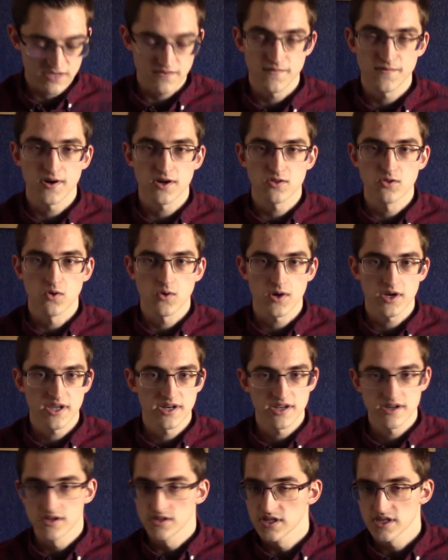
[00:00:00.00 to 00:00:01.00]
to fuck
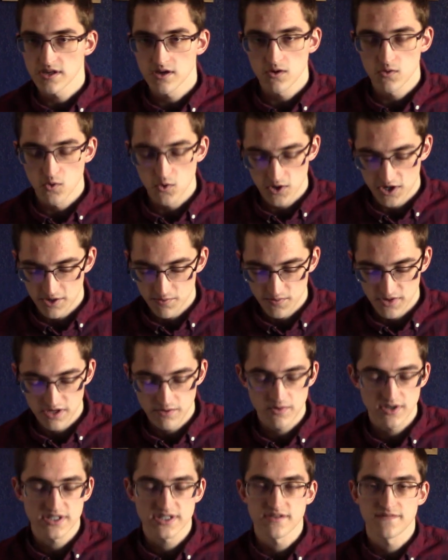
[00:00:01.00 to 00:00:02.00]
Lorcan and Lorcan really
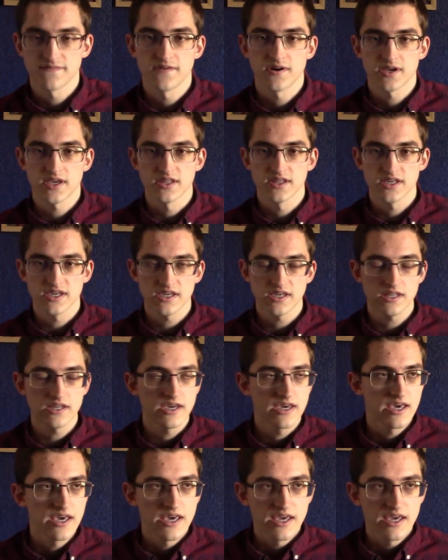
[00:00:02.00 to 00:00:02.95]
wants to fuck Elide.